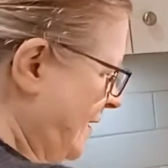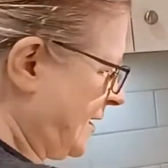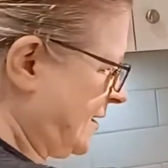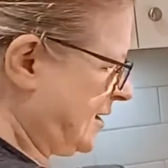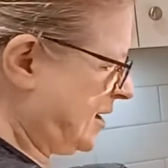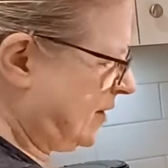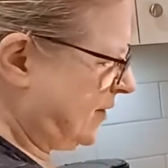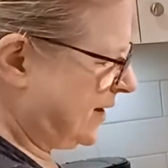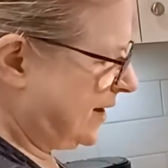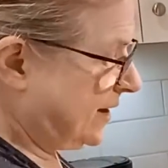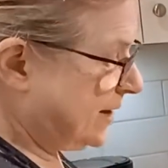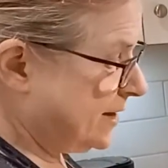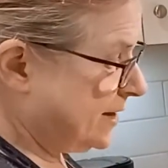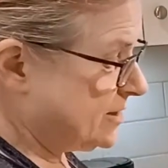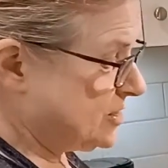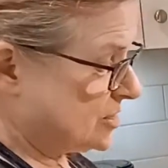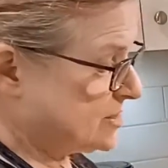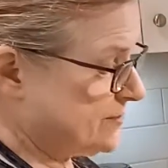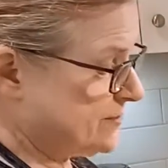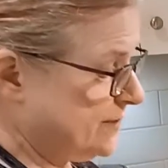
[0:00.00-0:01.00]
Now I
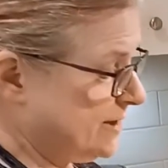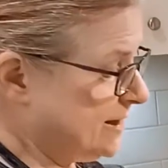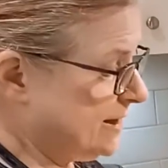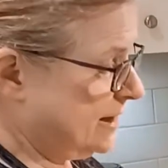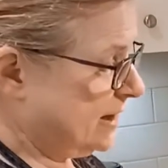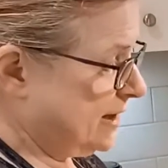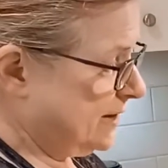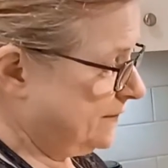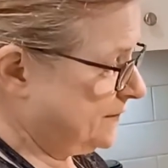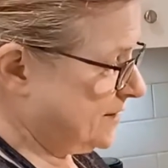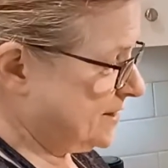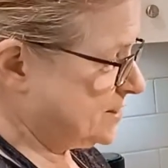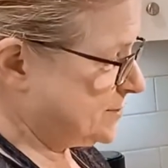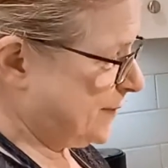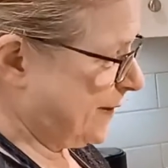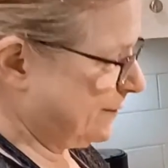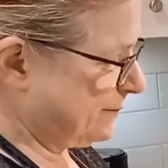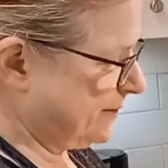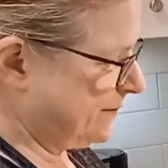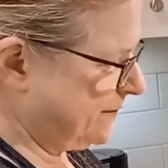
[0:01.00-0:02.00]
just really love these
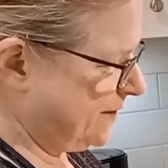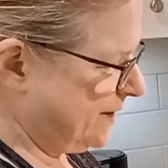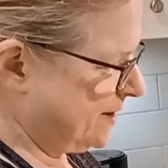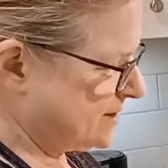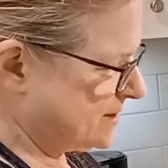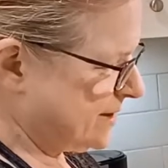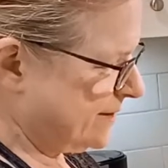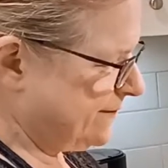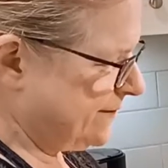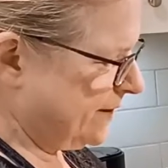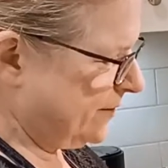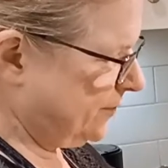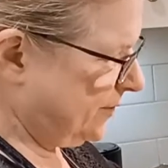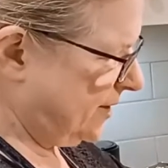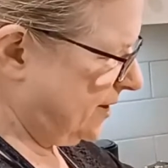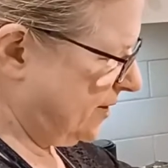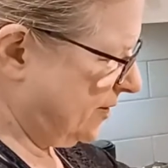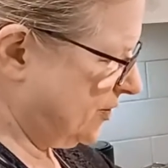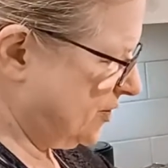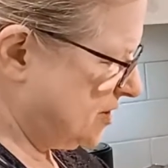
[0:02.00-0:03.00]
pepper flakes I found
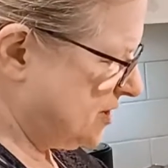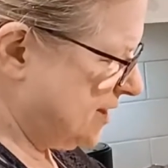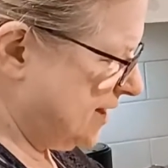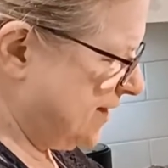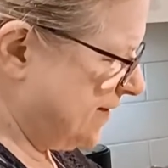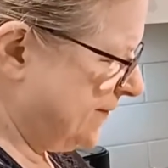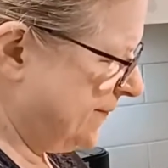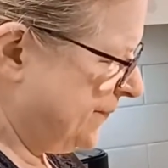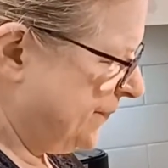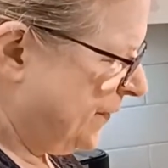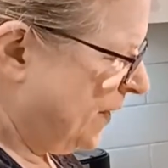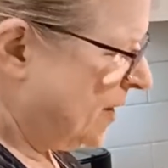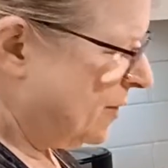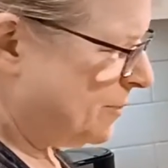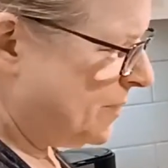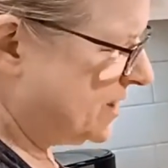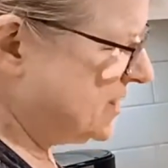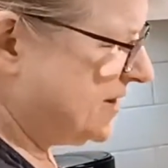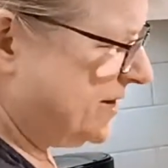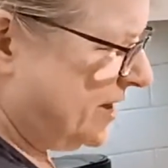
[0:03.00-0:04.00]
the other day,
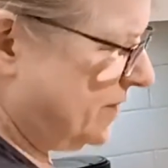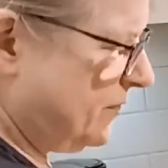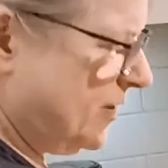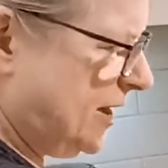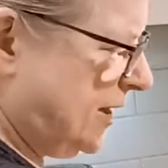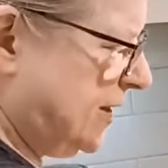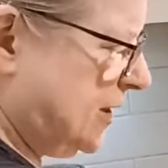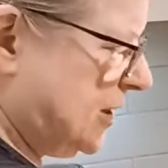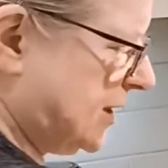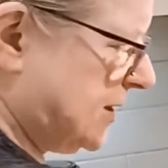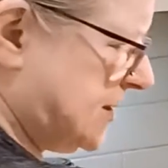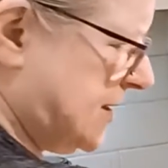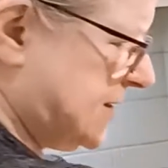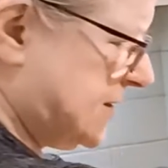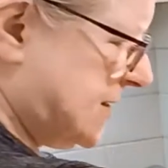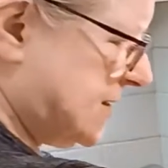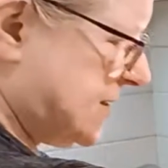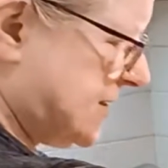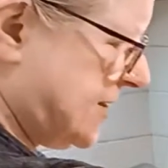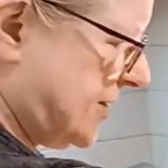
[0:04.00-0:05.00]
but they're really not
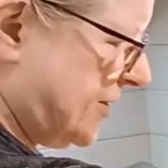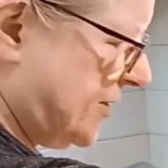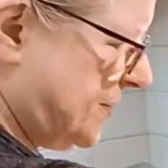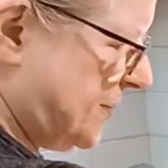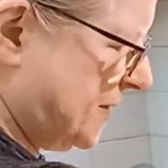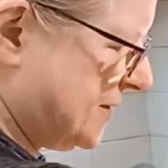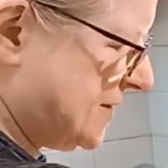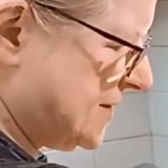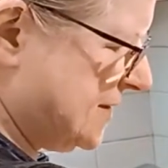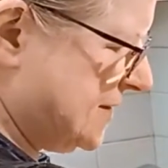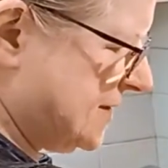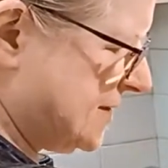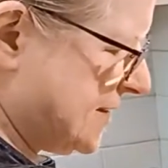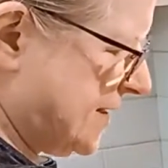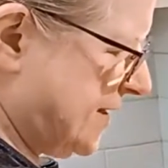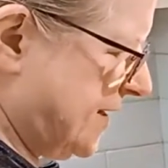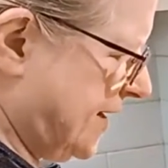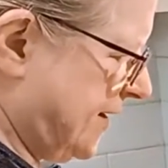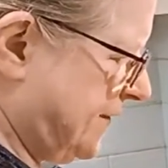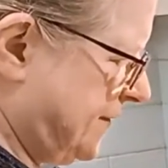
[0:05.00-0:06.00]
necessary. But since
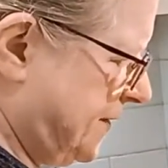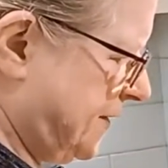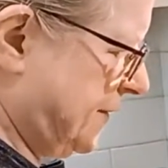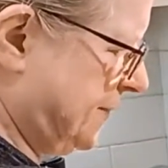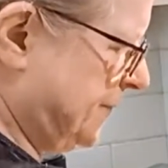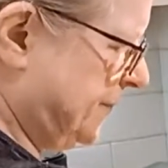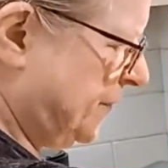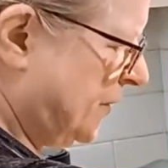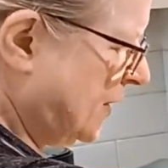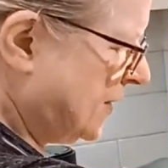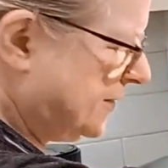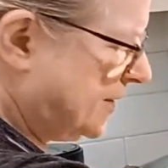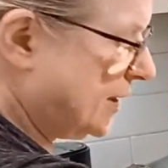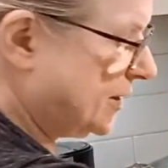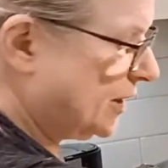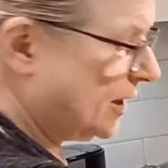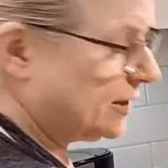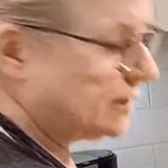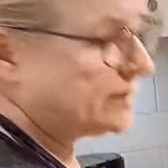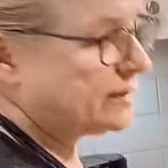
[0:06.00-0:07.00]
I have them, they're
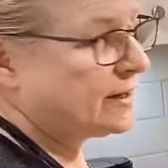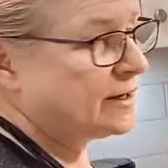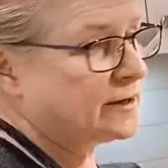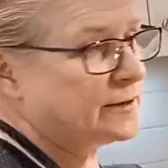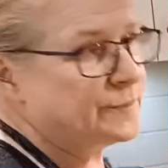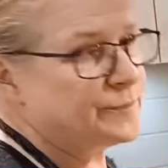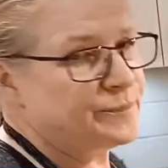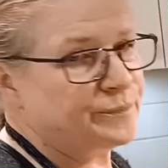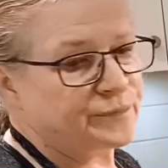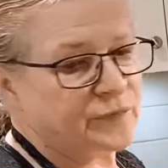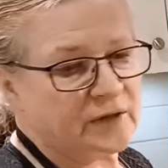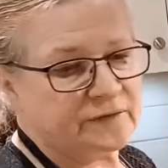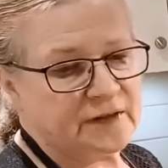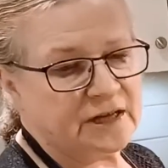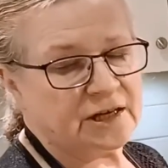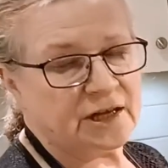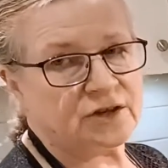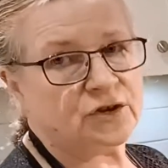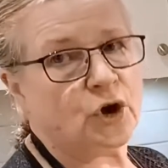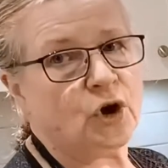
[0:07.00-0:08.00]
not
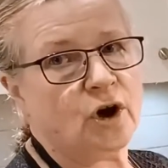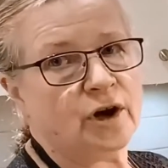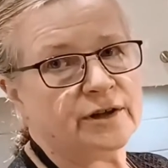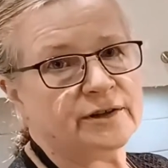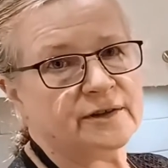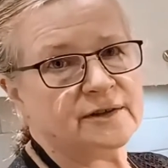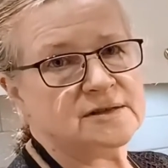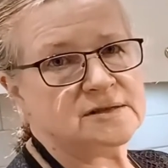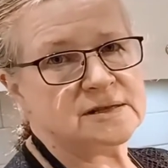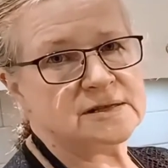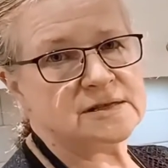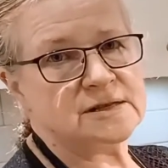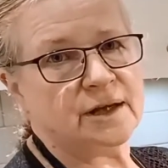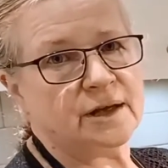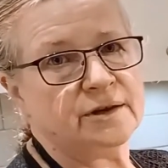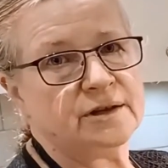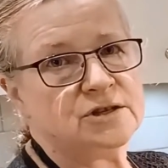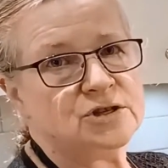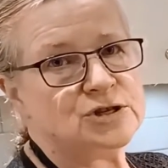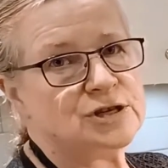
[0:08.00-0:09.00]
hot. This is
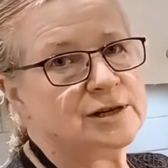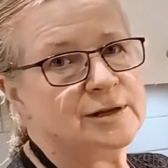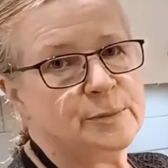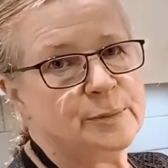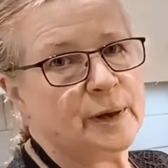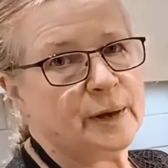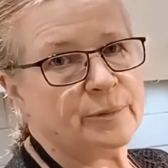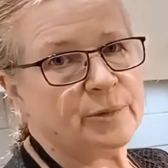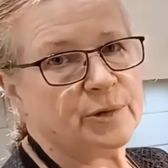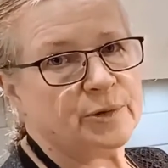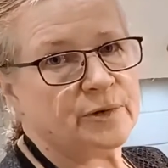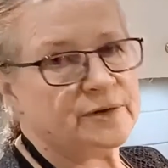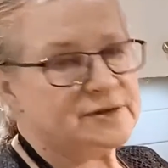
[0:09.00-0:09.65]
not a chili pepper or